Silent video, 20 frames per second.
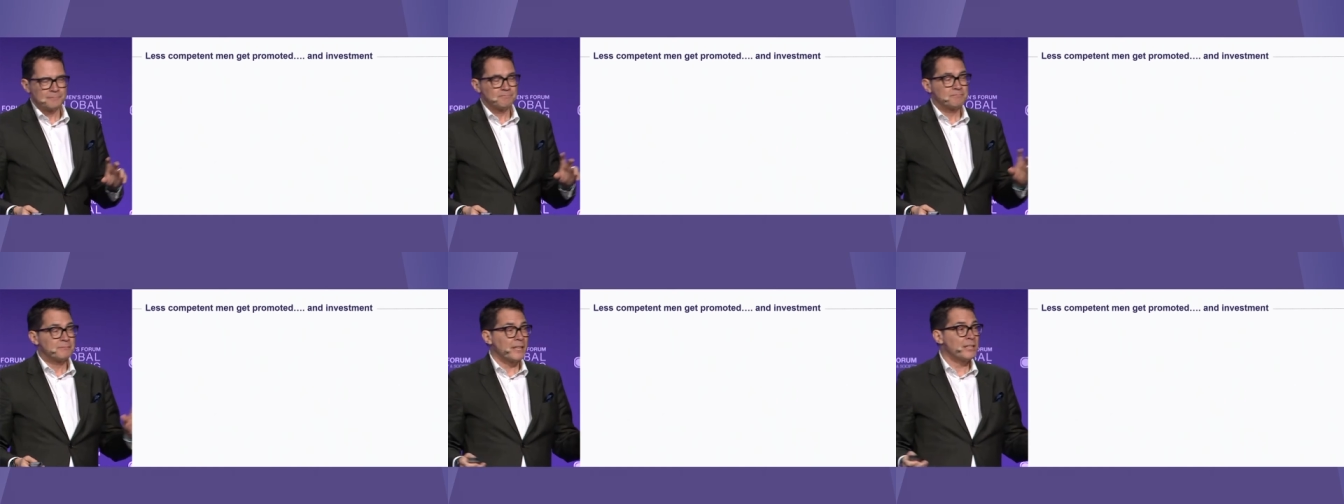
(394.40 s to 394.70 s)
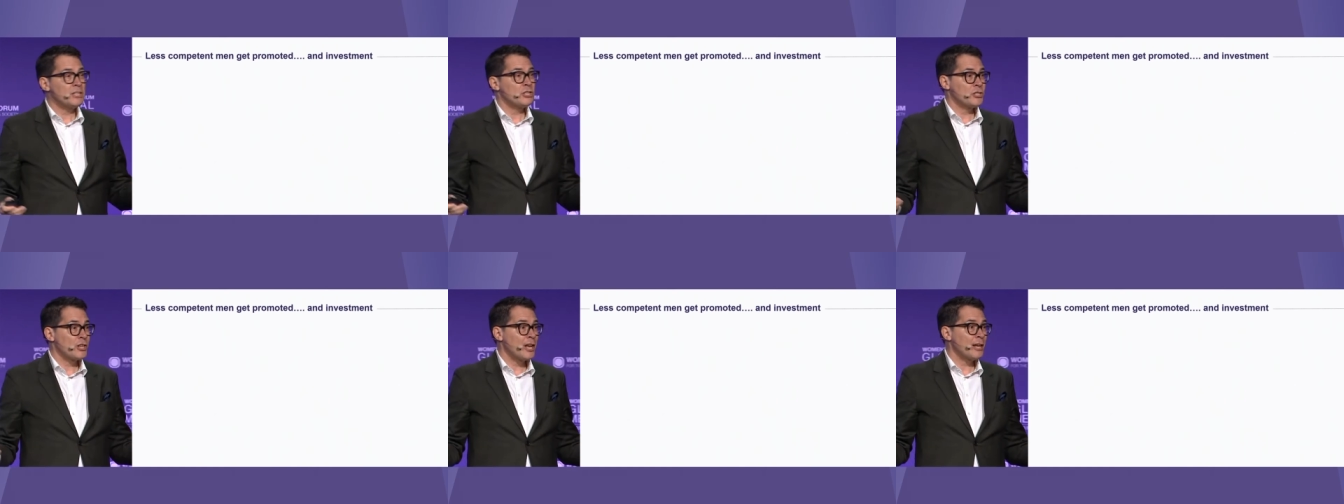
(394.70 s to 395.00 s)

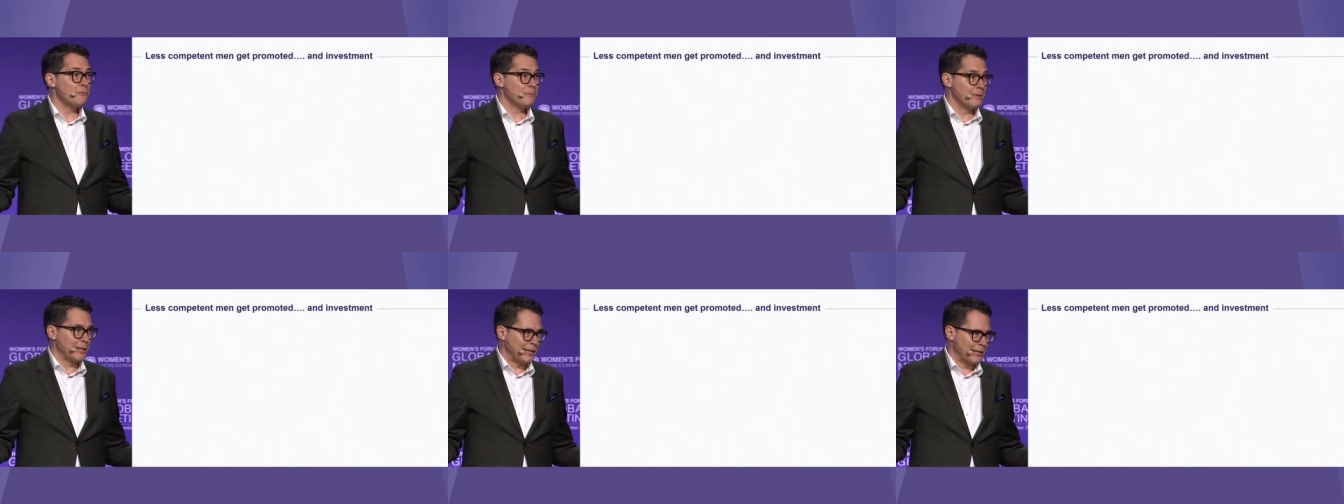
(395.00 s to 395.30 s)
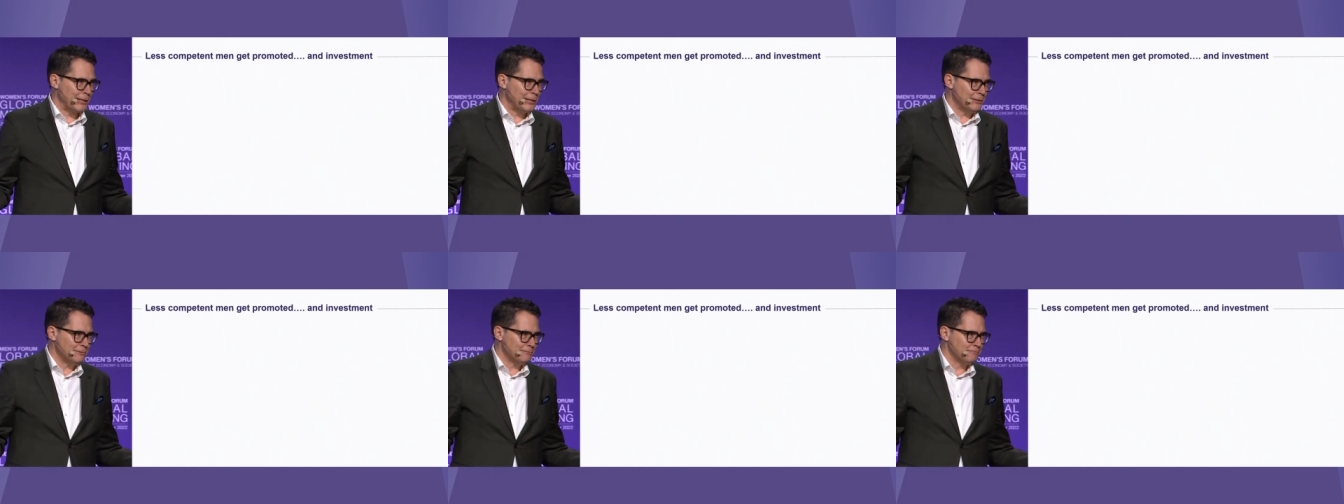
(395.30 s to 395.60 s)
And
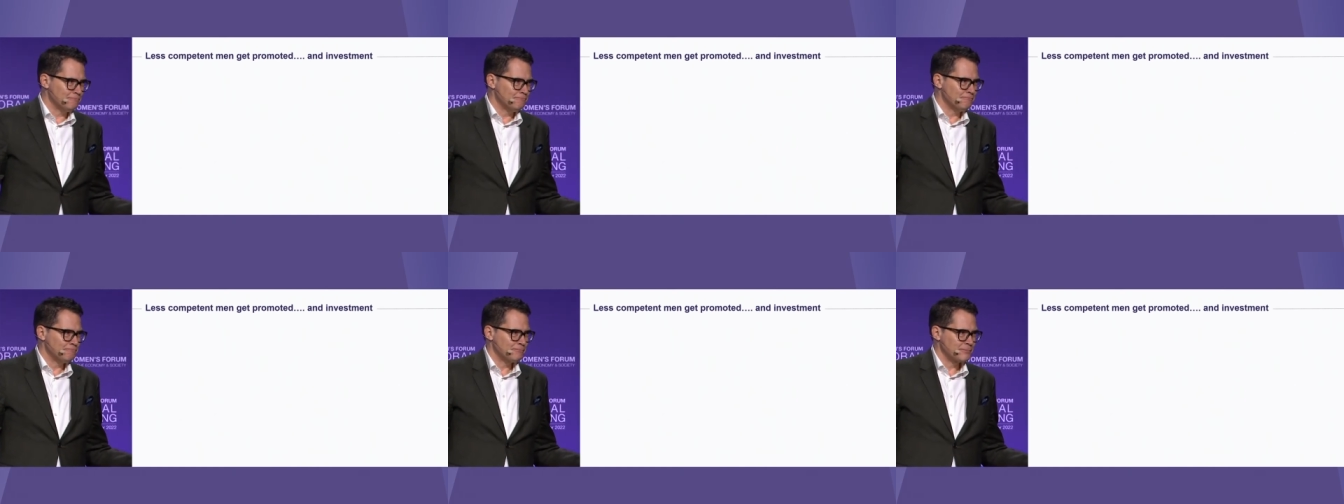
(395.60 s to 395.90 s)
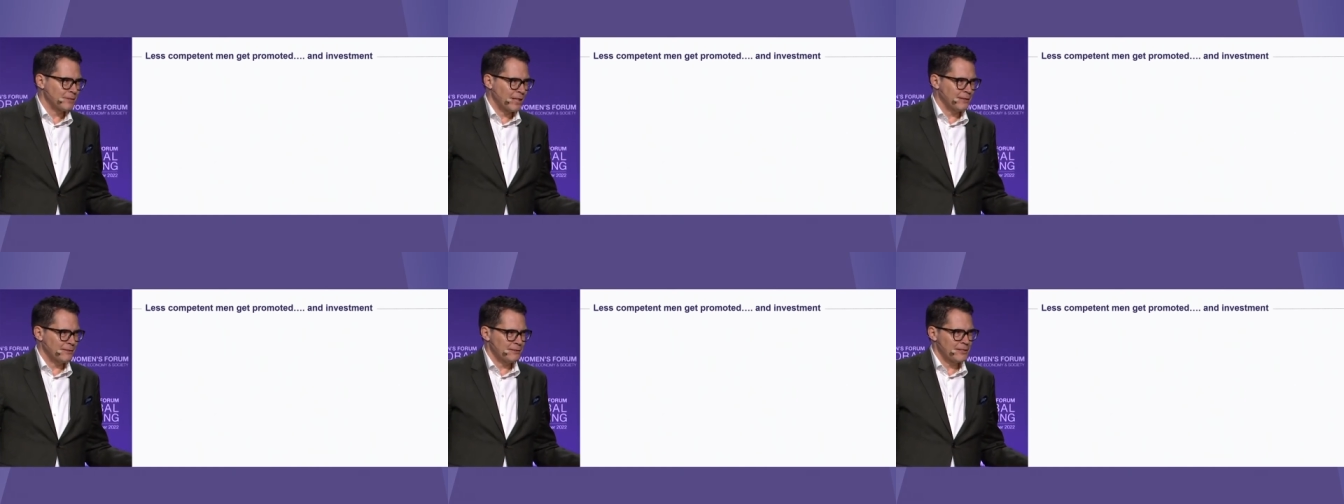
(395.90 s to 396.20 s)
generally,
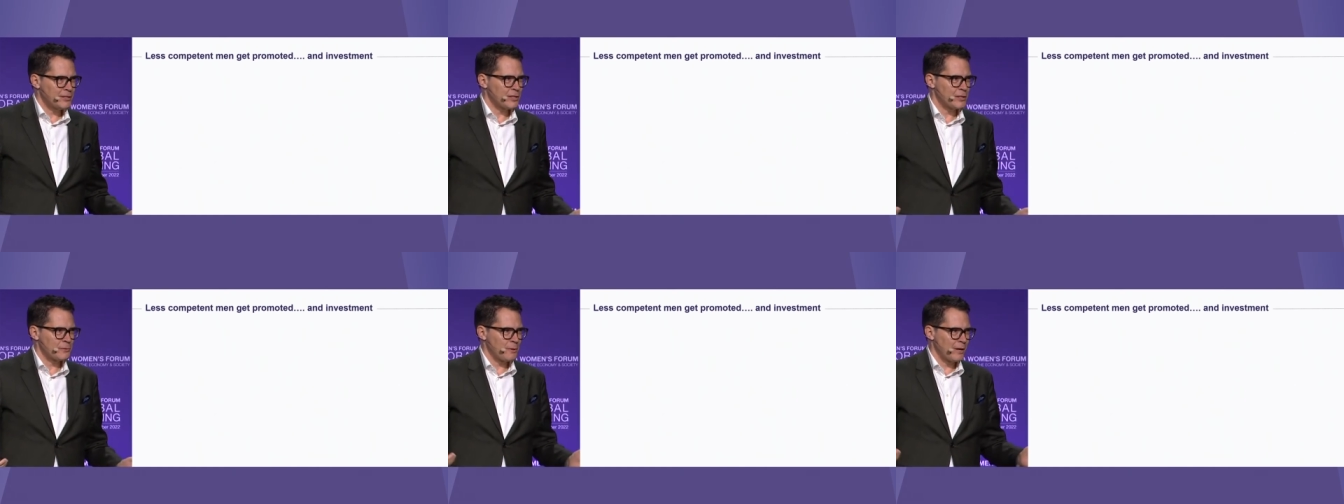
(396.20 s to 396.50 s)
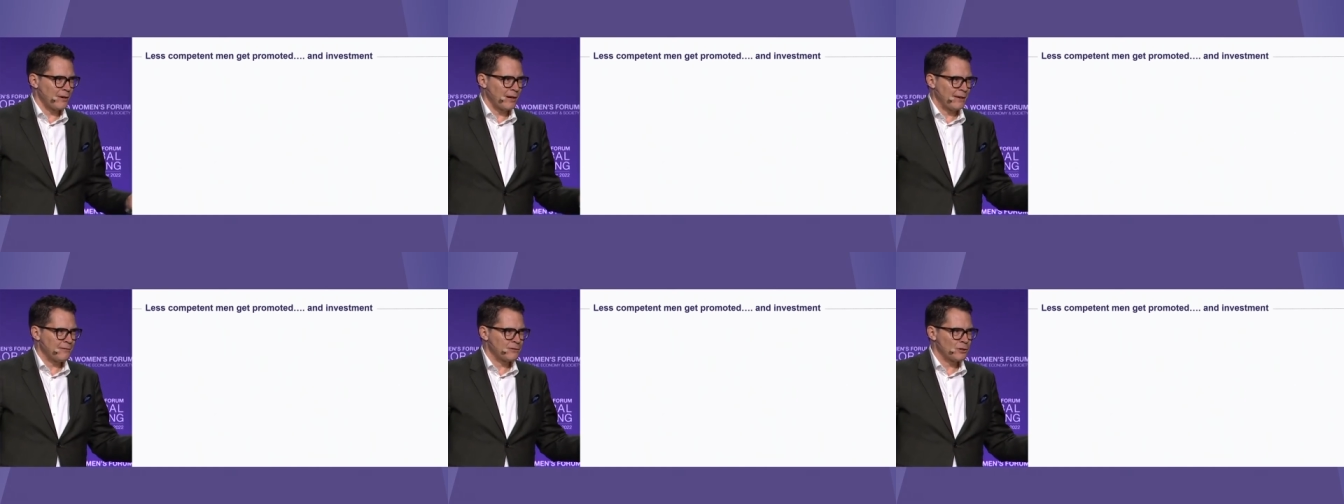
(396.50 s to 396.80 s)
and this is where
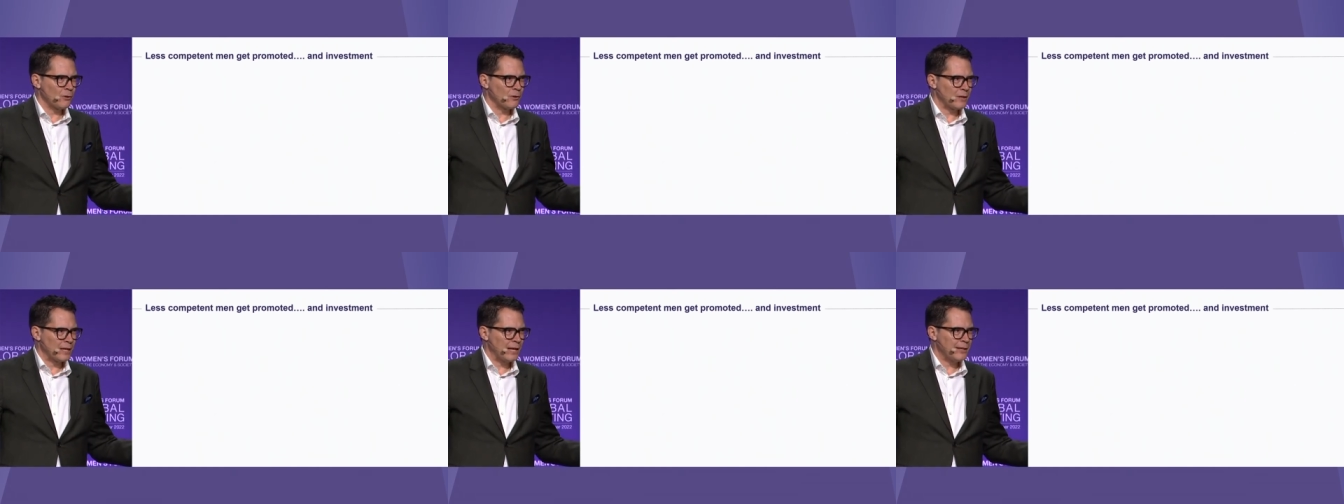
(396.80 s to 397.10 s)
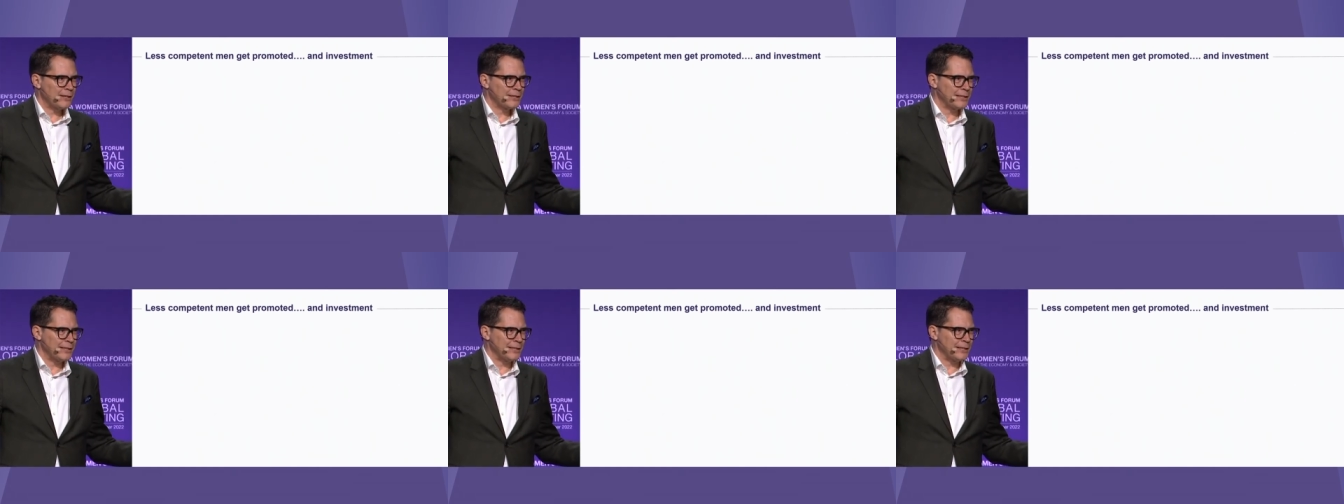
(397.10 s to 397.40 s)
I've got
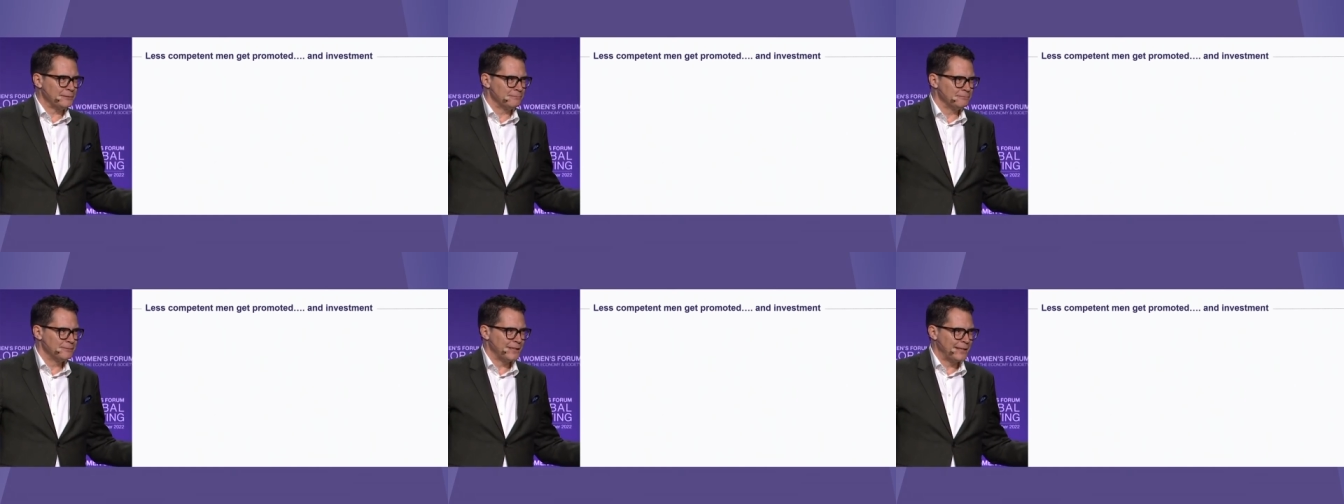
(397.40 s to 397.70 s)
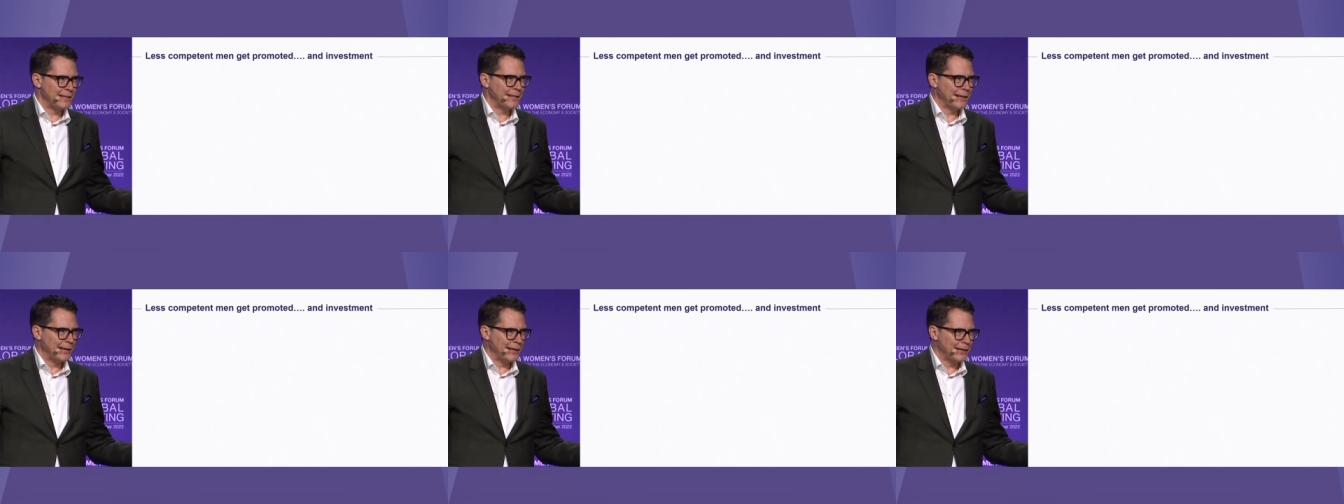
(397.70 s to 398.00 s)
lucky
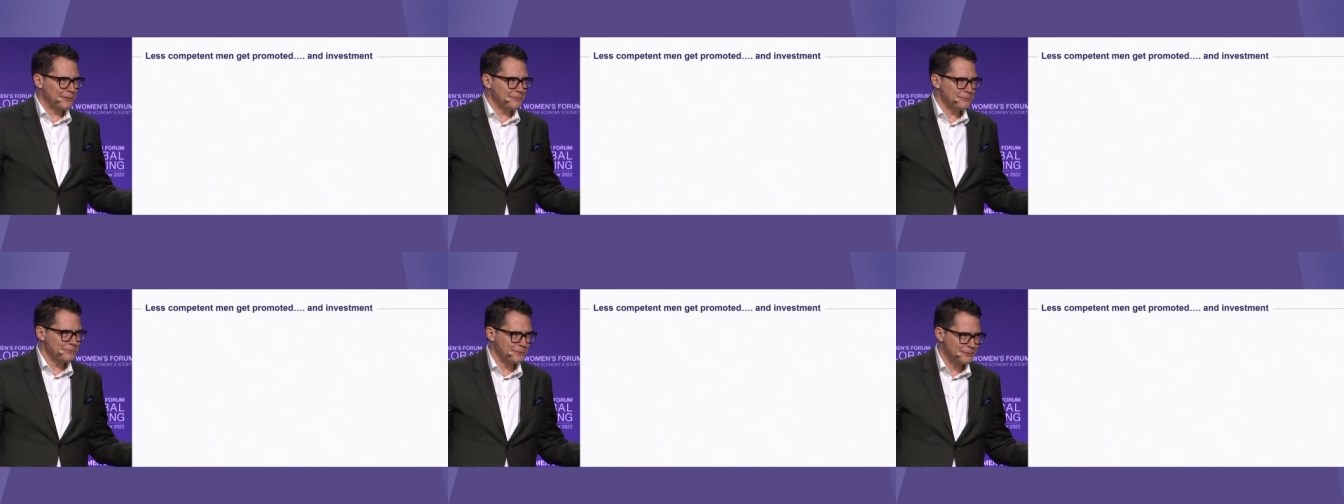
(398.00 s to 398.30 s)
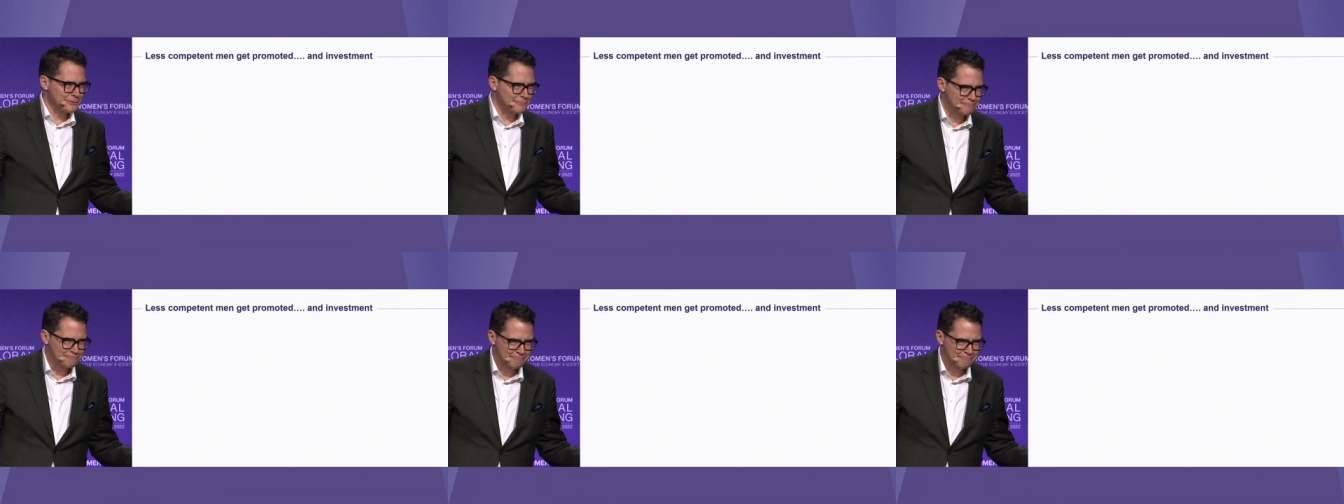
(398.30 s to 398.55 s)
in life,